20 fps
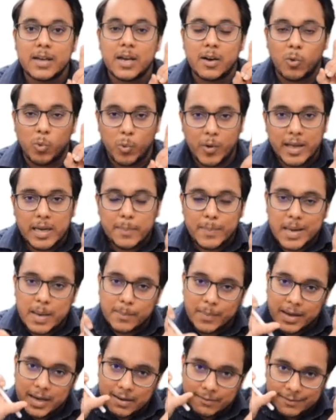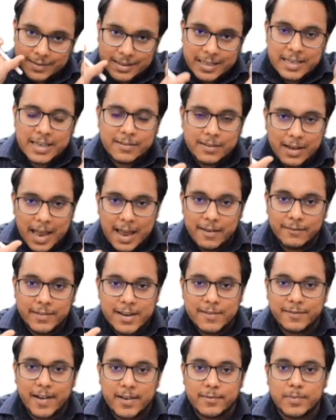one people within every
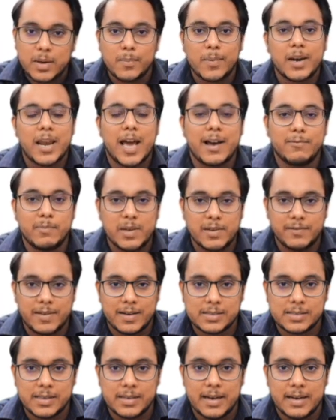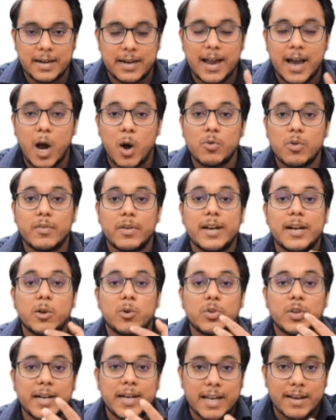5 people have been vaccinated. However, into
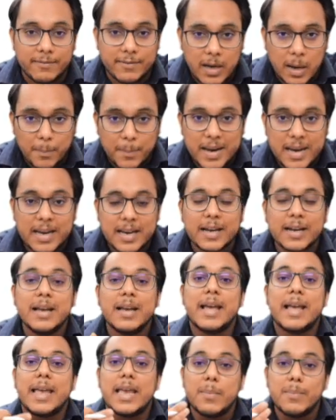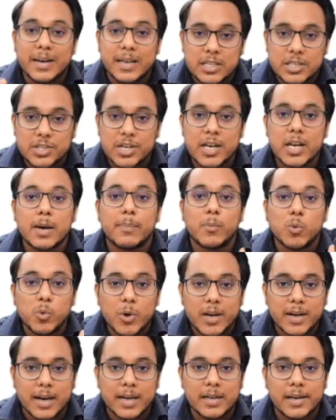the developing, emerging,
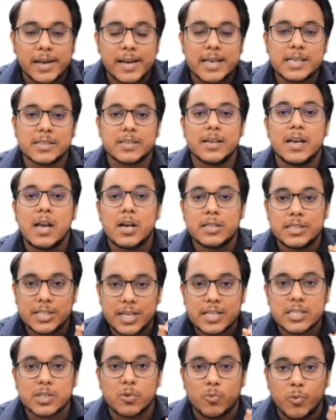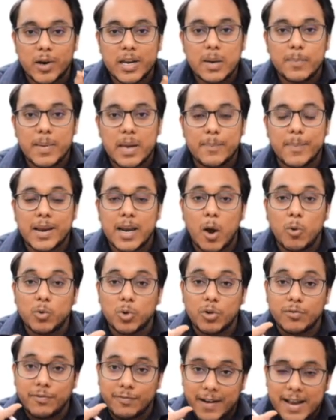poor countries, just 1 people out
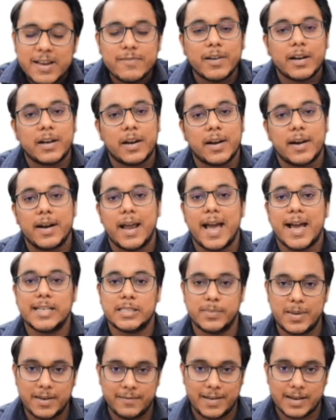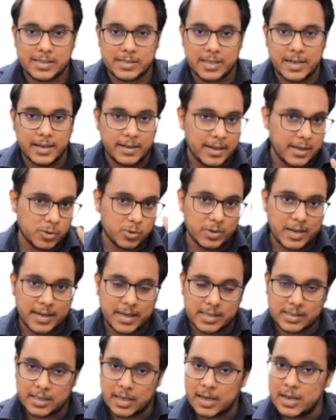of 500 has been vaccinated. So that
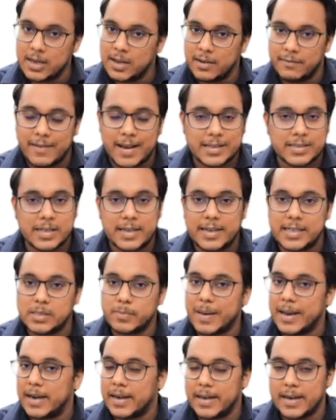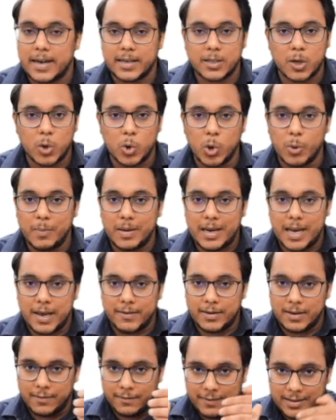is the vaccine disparity at the global
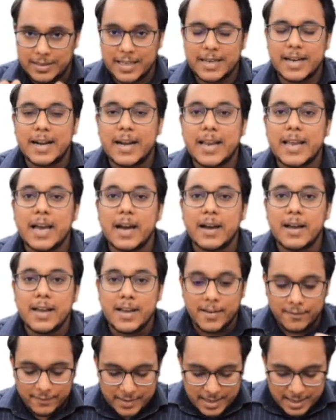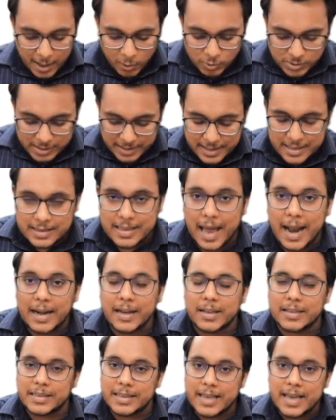level. Within India, we now see that
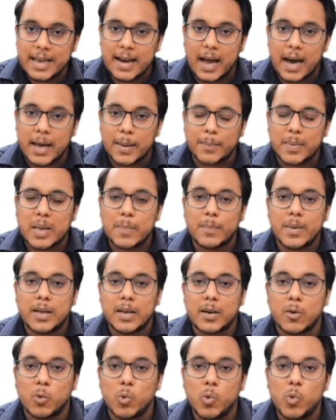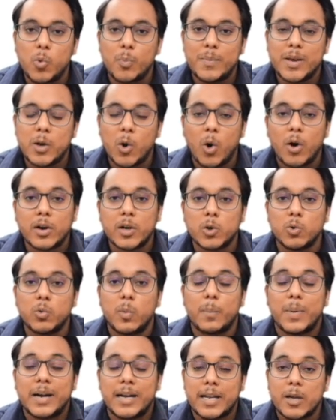there are people who belong to
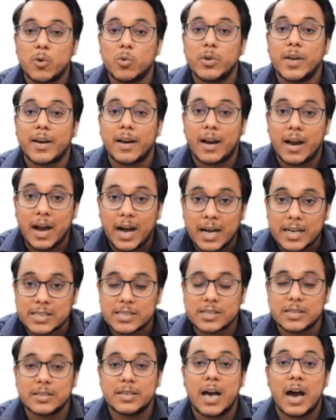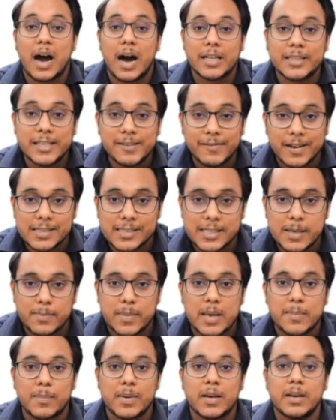particular caste, the Adivasi
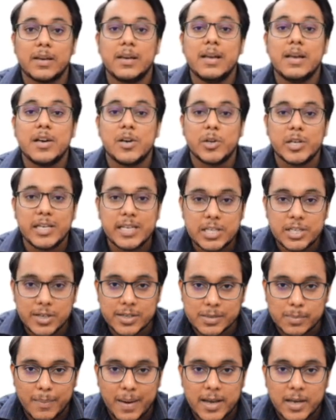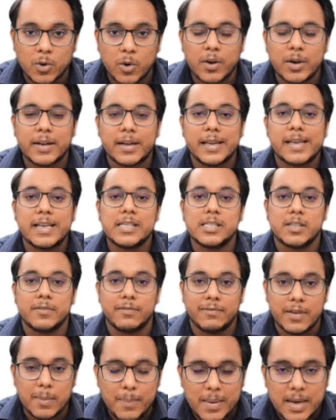people, religious minorities,
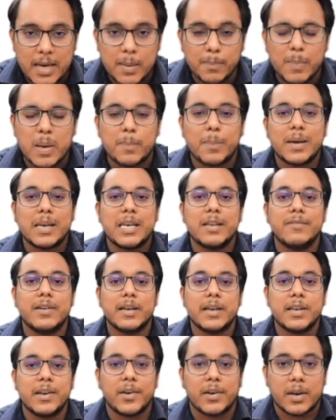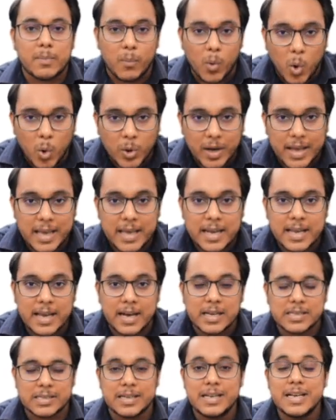women, people living in remote
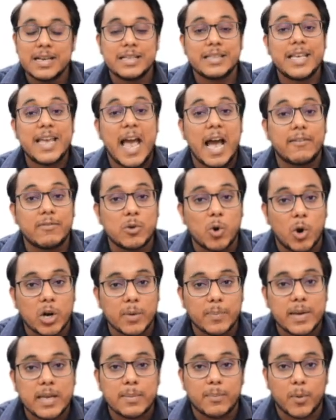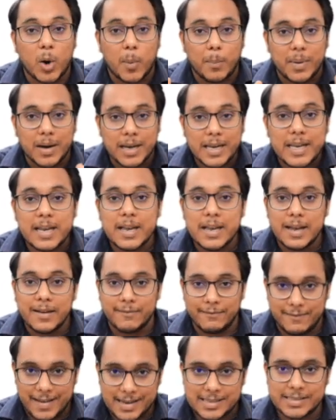areas, they have not been properly
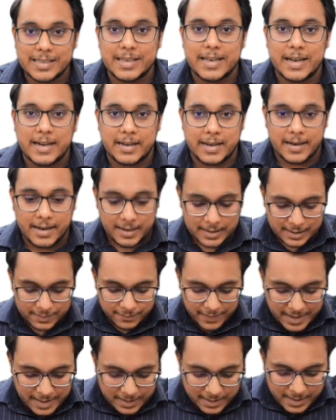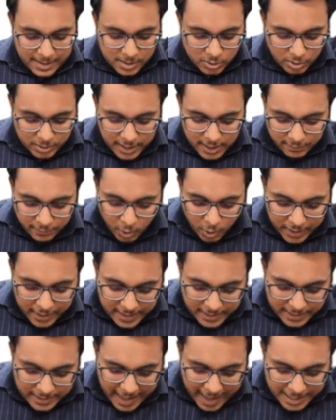vaccinated. Fine. So therefore, it
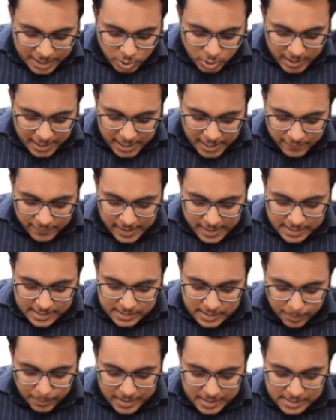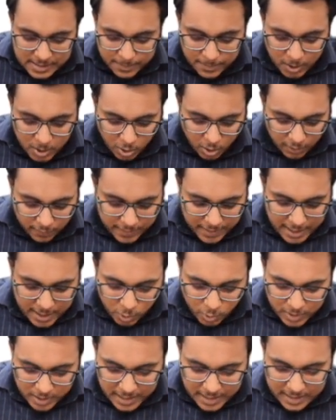actually defeats the principle of
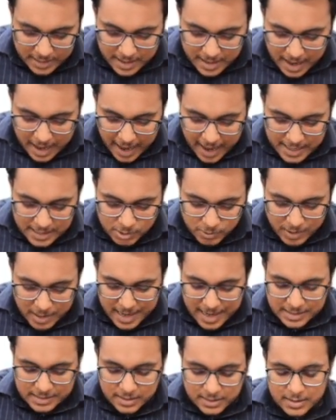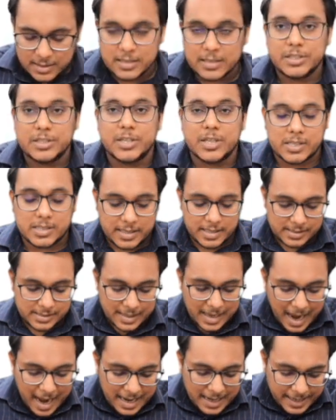equity as well as justice.
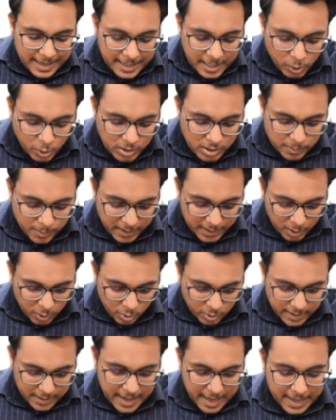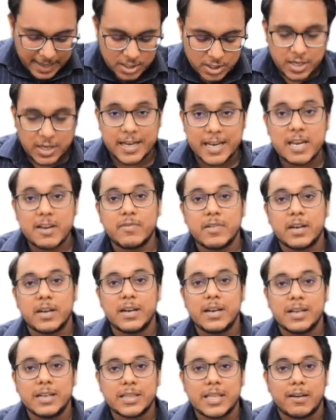And into this particular direction, even
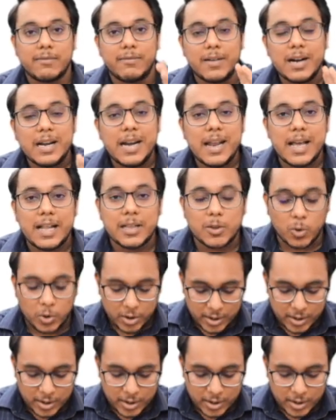the World Health